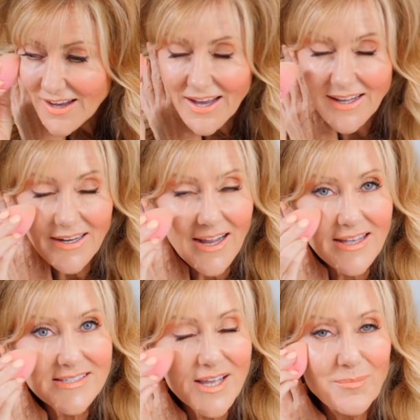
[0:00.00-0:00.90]
and it
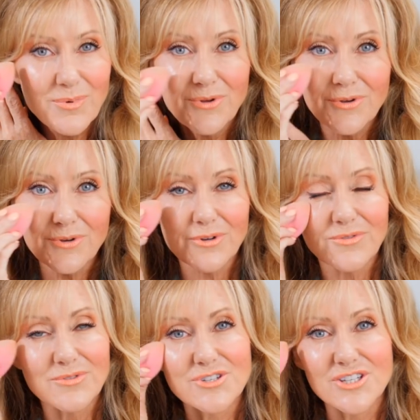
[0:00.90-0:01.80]
adds that
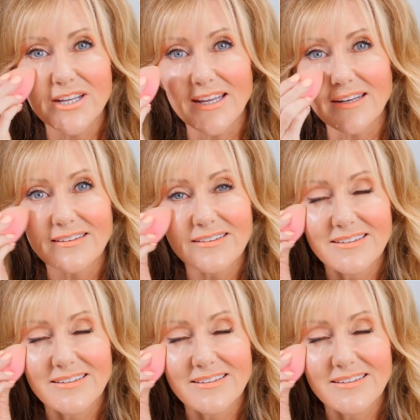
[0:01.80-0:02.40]
beautiful sheen.